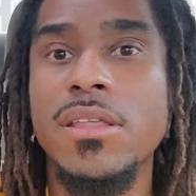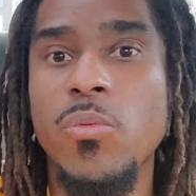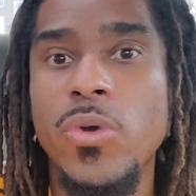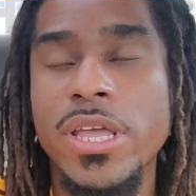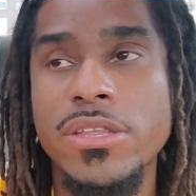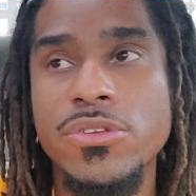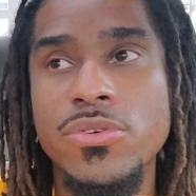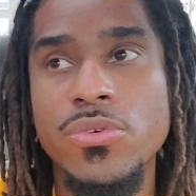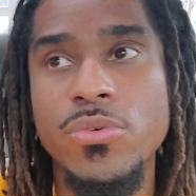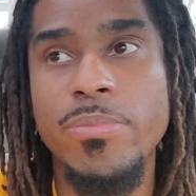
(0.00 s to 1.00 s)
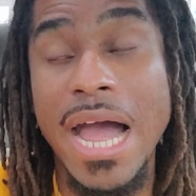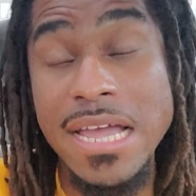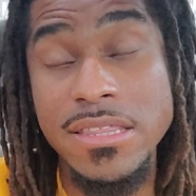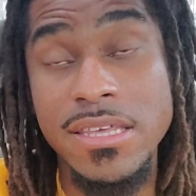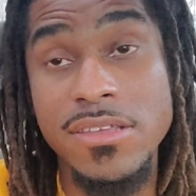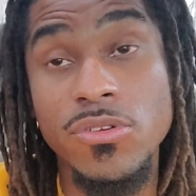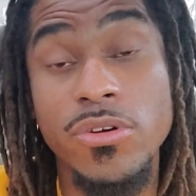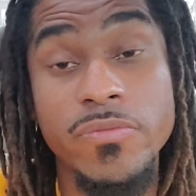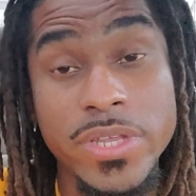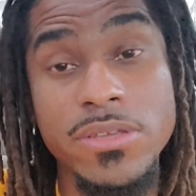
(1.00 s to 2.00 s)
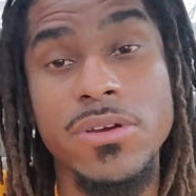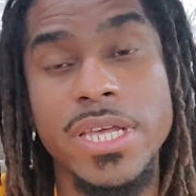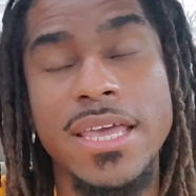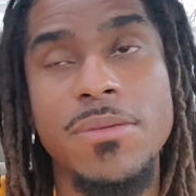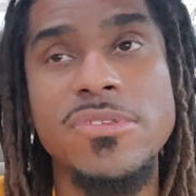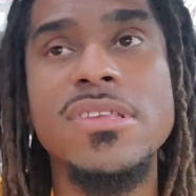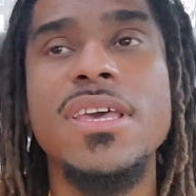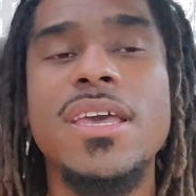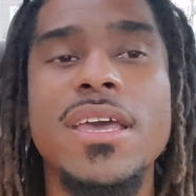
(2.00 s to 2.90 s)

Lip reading: When you buy things on video games,